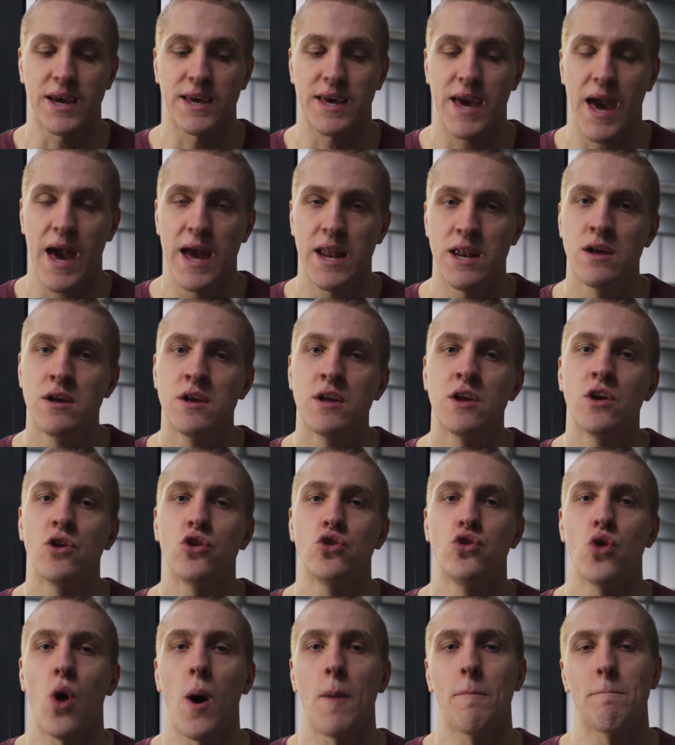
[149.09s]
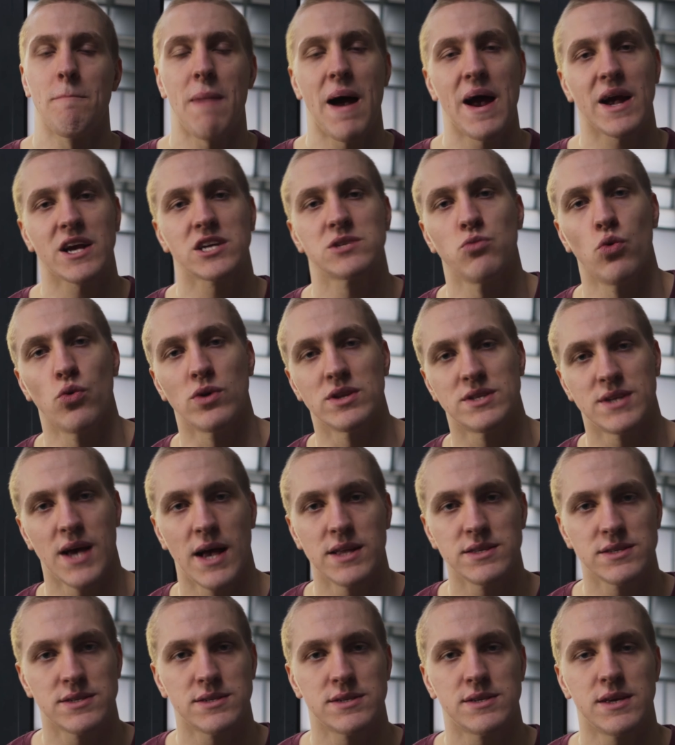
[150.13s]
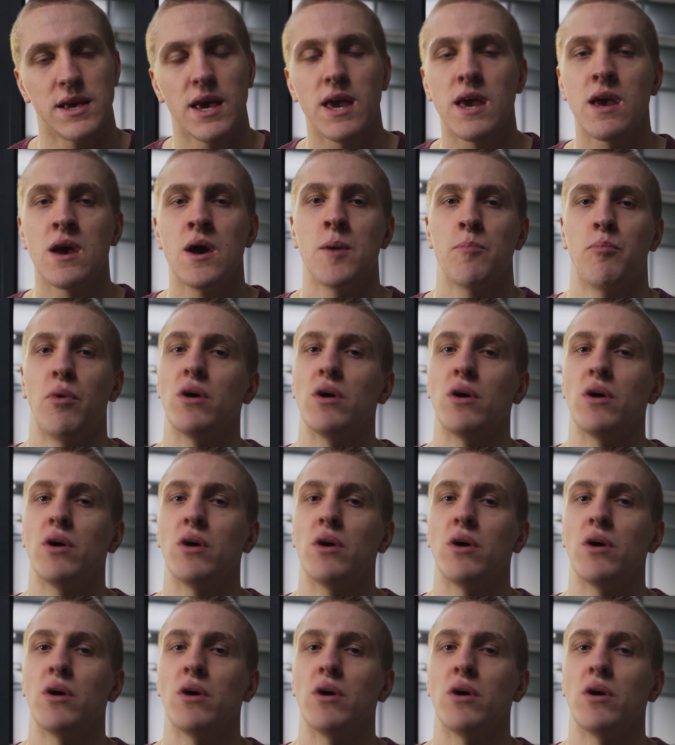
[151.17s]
Again, not maximal intensity,